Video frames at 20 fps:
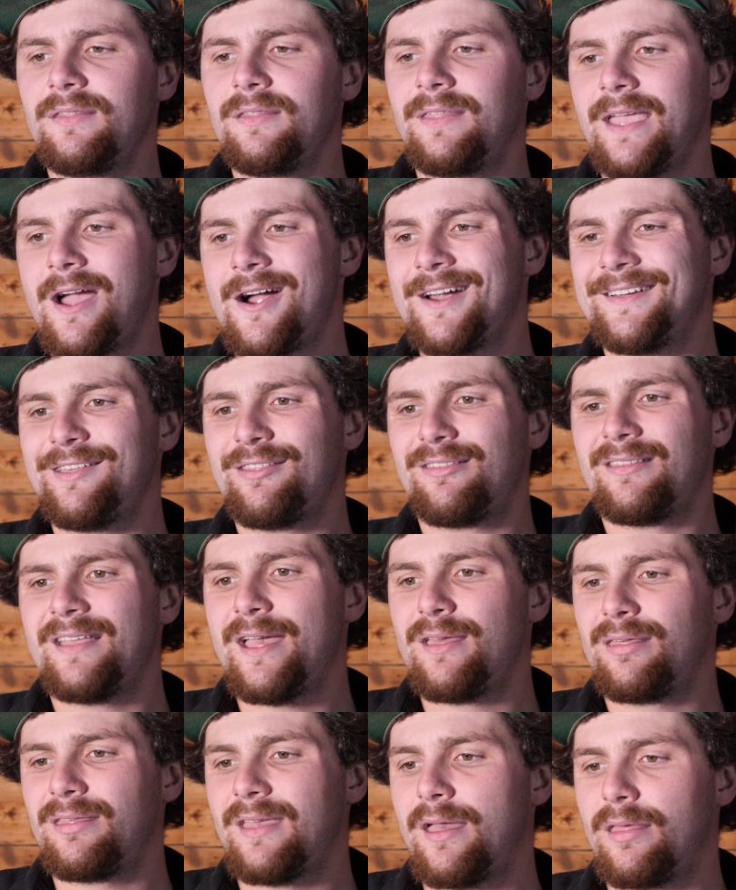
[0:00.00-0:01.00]
they aren't as
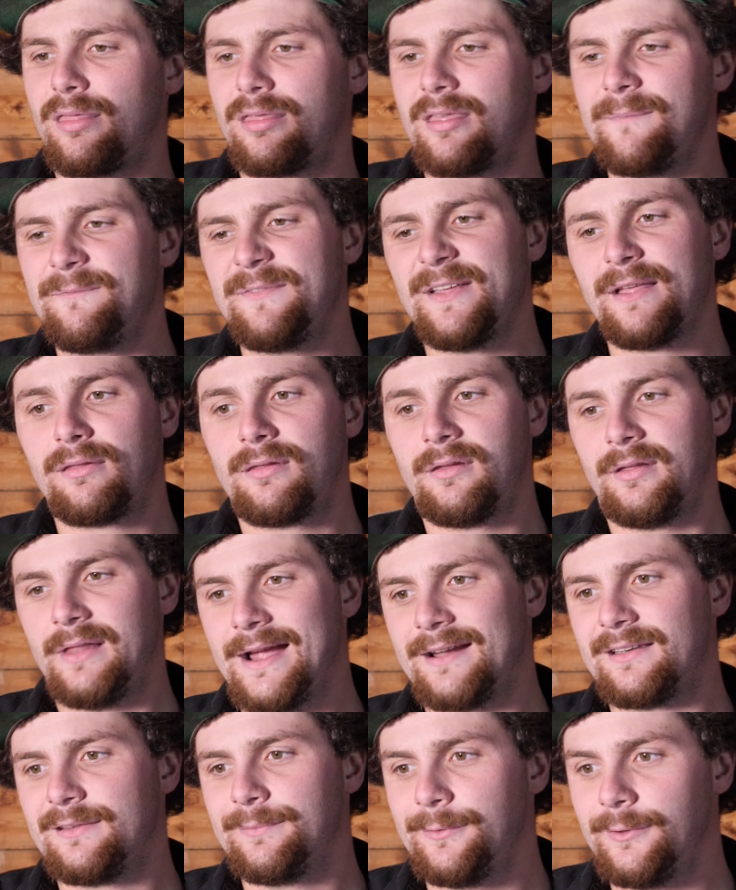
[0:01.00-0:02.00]
nice as something
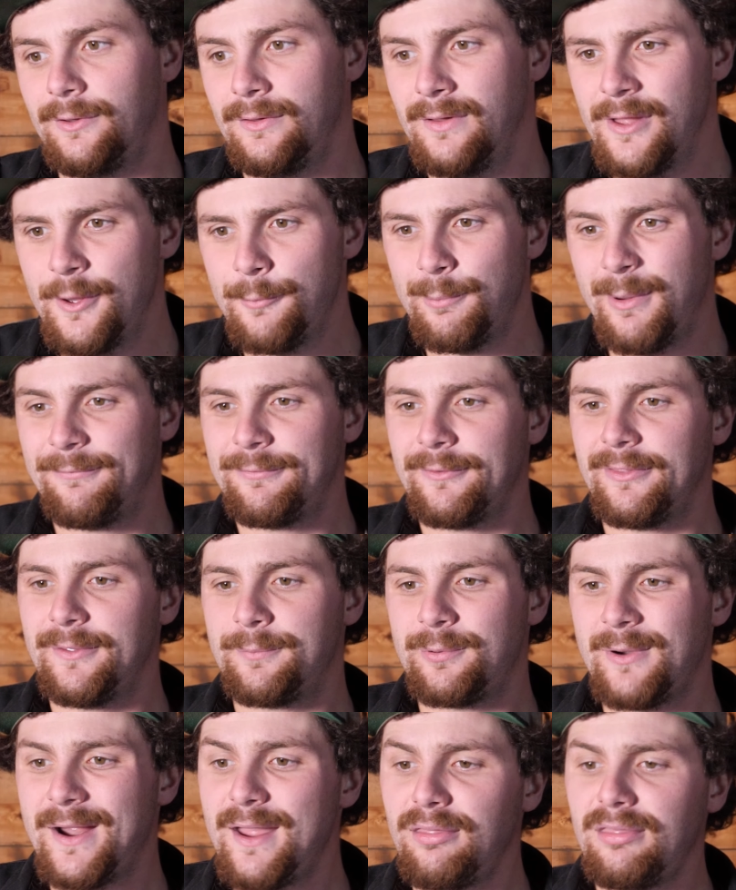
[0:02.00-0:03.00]
selectable, but for the
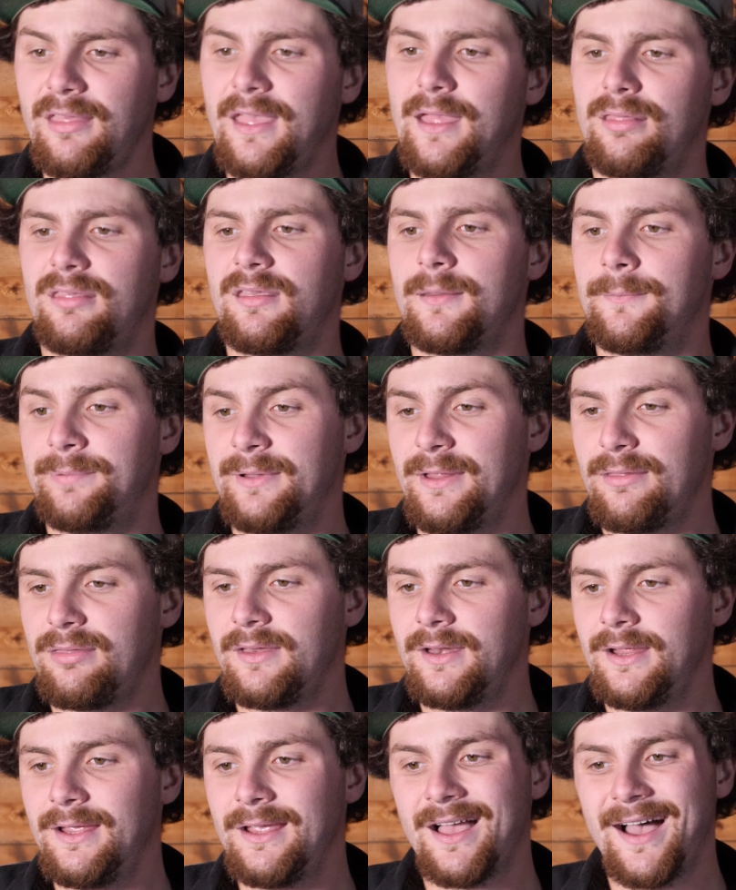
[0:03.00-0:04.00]
price and
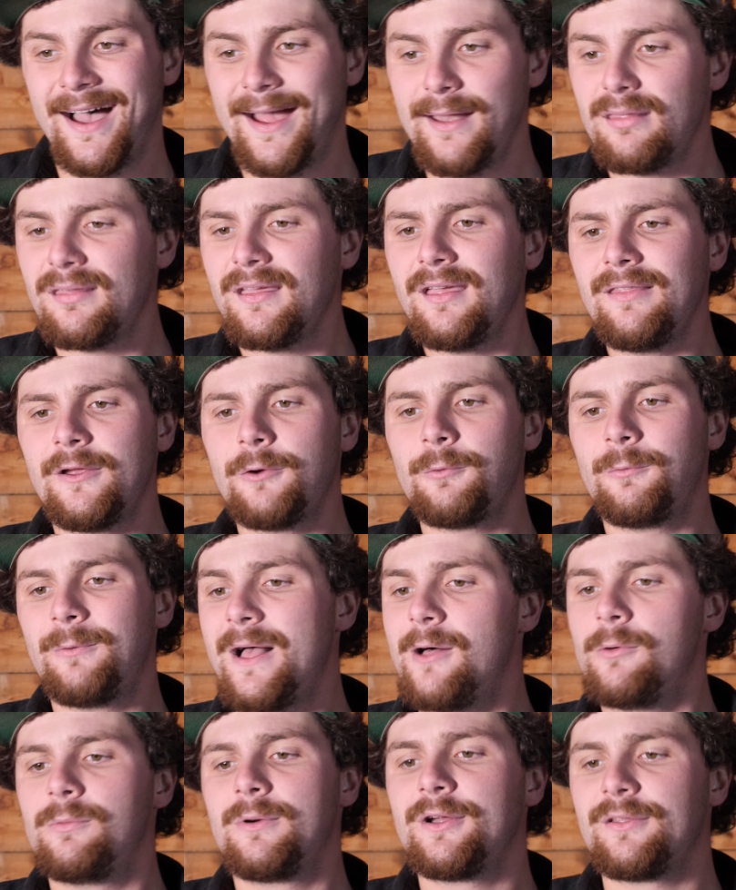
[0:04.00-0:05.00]
simplicity, I'd say they're
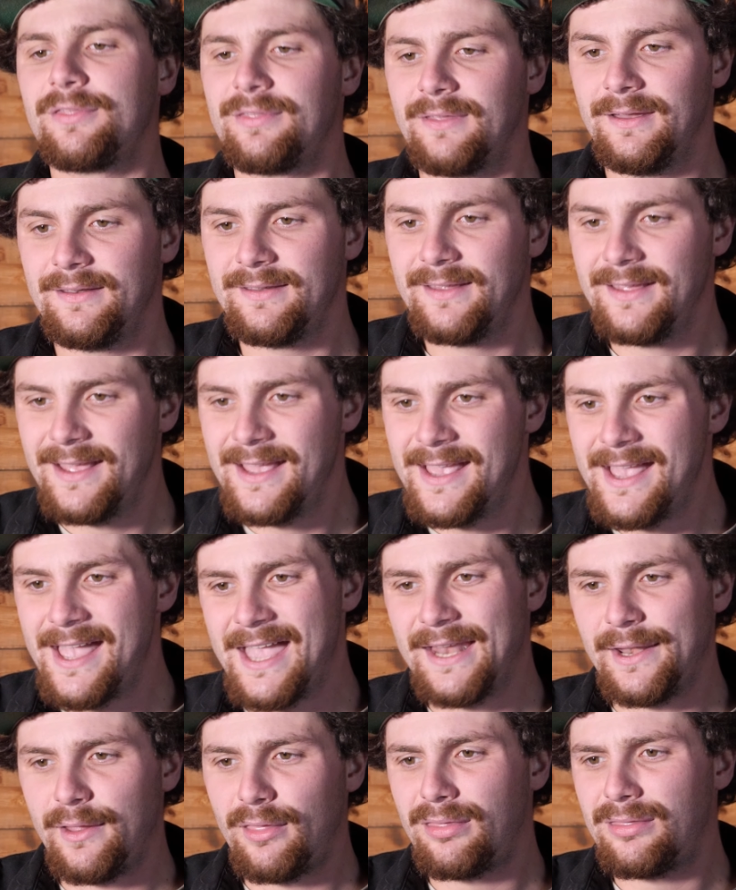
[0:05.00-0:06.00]
well worth it.
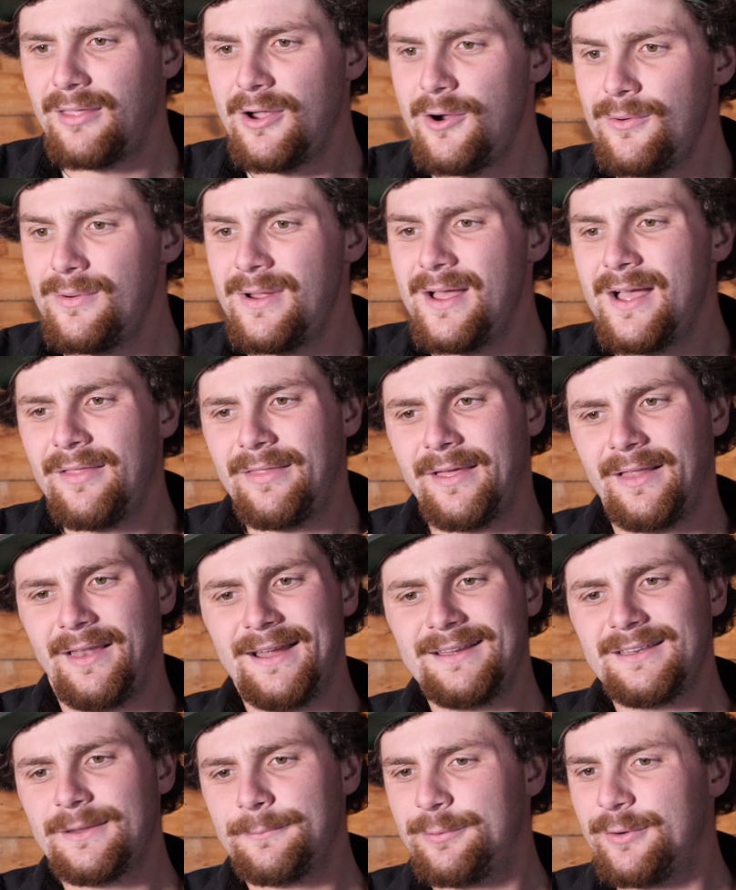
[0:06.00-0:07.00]
In the snow, they
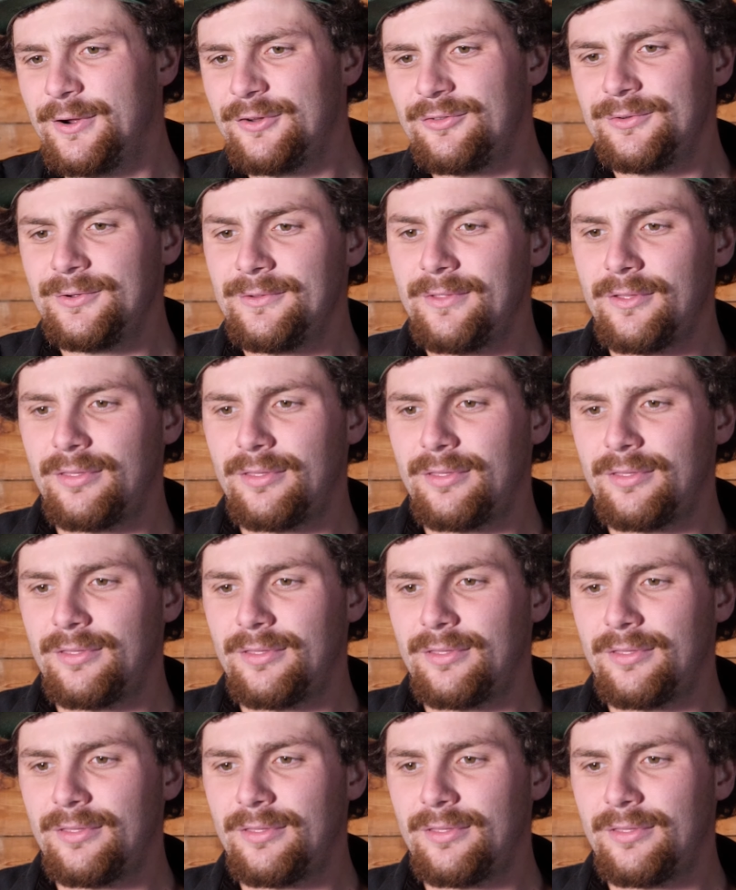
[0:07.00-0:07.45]
like to push through the